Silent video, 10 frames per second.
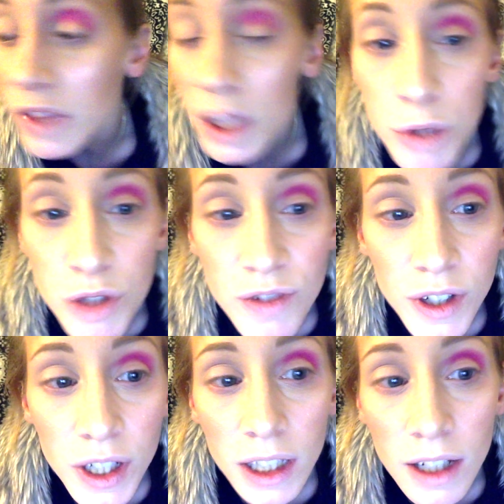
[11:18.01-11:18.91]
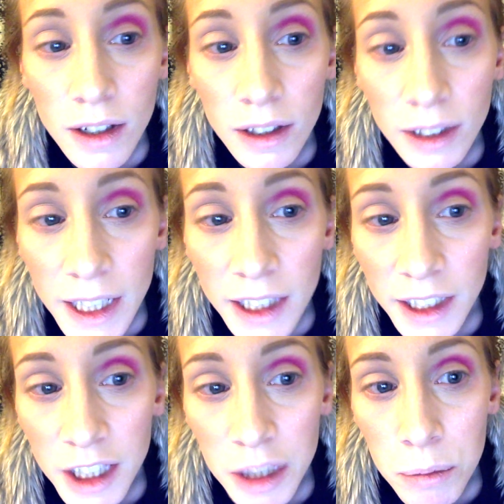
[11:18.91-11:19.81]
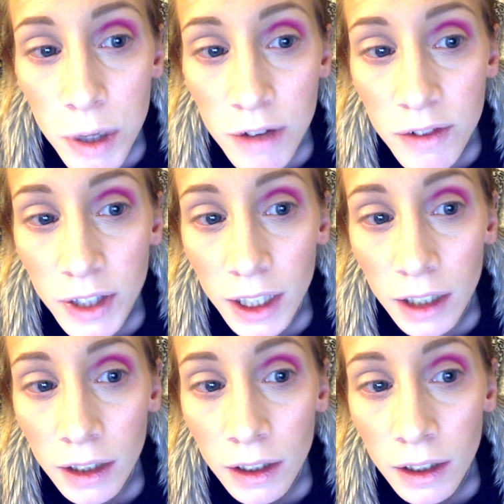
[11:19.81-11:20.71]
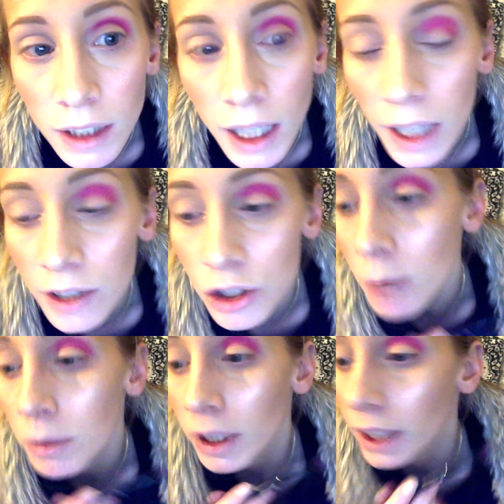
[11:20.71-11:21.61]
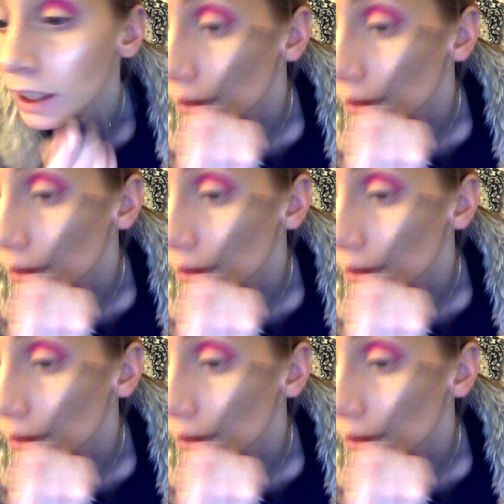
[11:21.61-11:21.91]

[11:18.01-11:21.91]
And I'm just very lightly buffing that top liner.